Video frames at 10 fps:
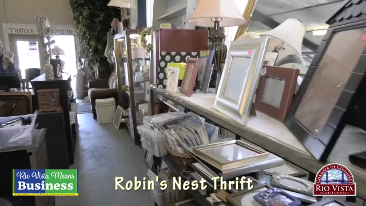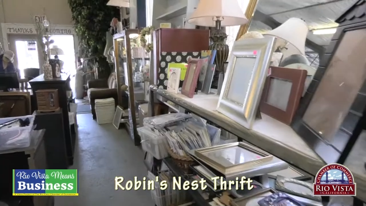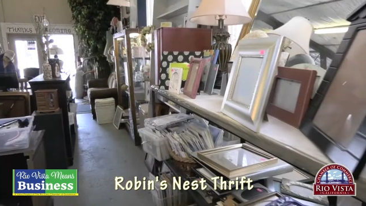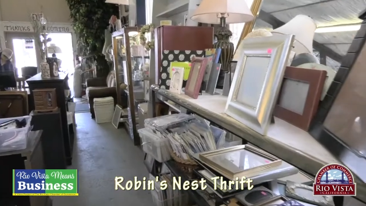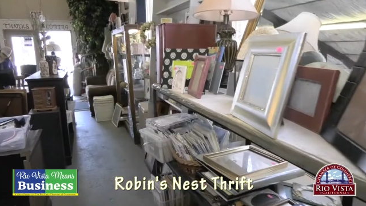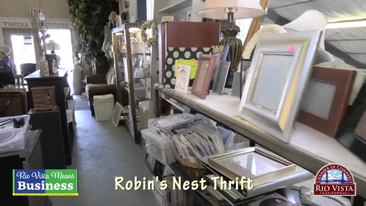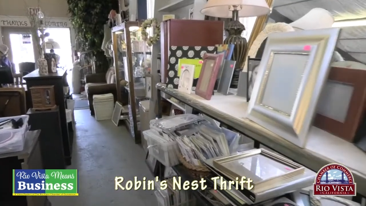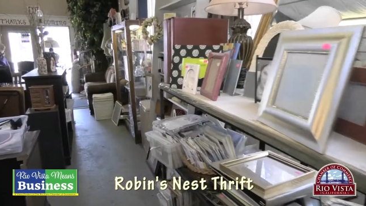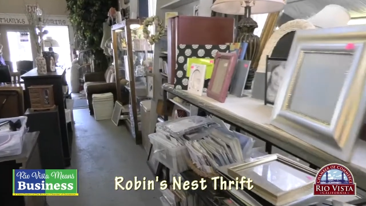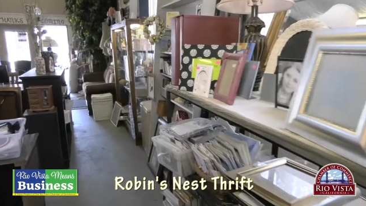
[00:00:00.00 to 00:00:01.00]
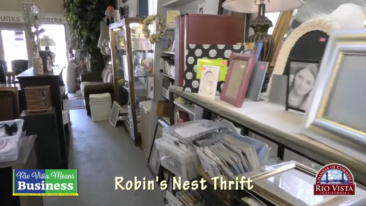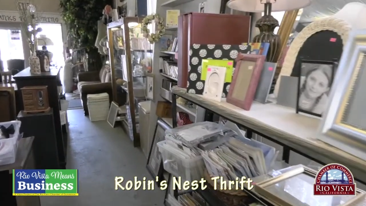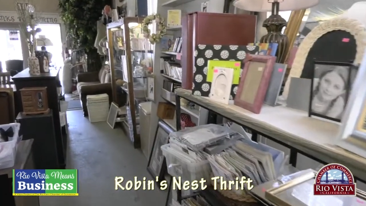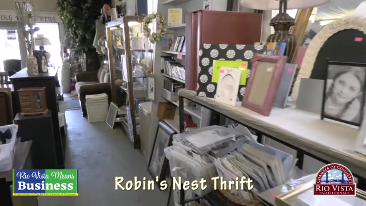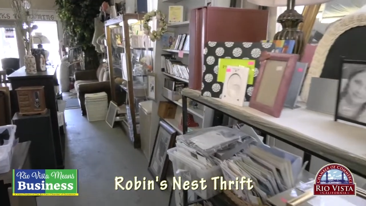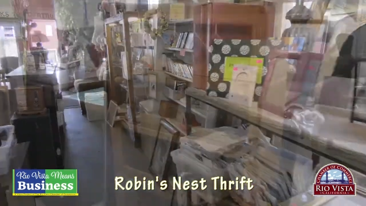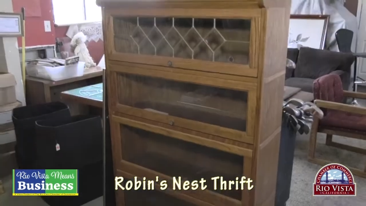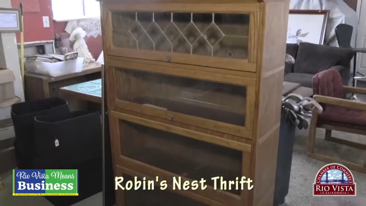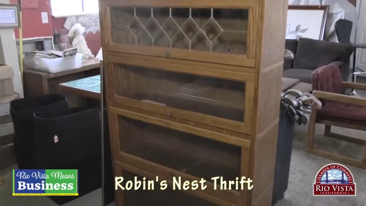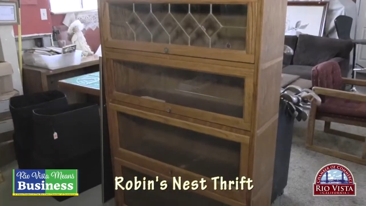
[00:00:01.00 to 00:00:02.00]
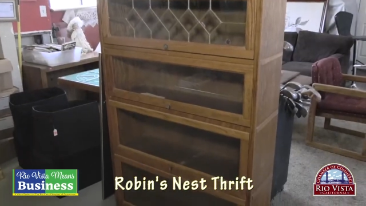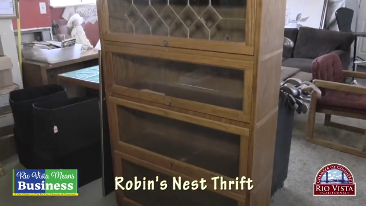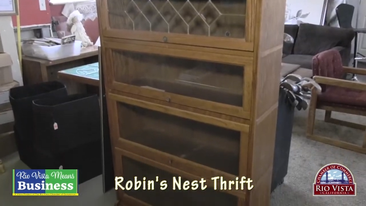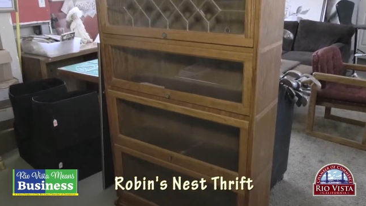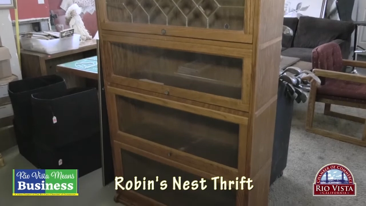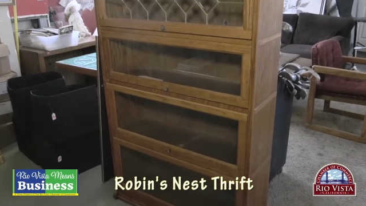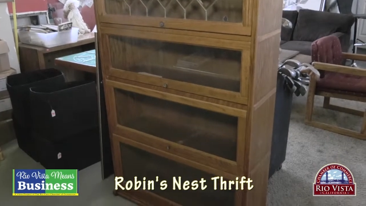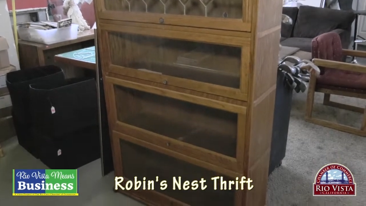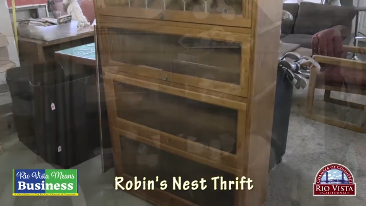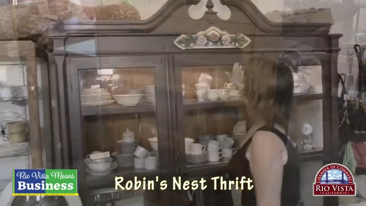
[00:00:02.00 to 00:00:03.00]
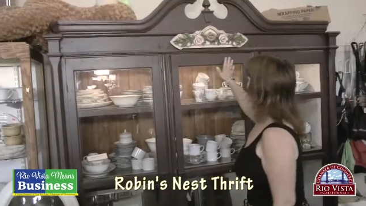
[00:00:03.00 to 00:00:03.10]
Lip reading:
Nobody's mouth can be seen.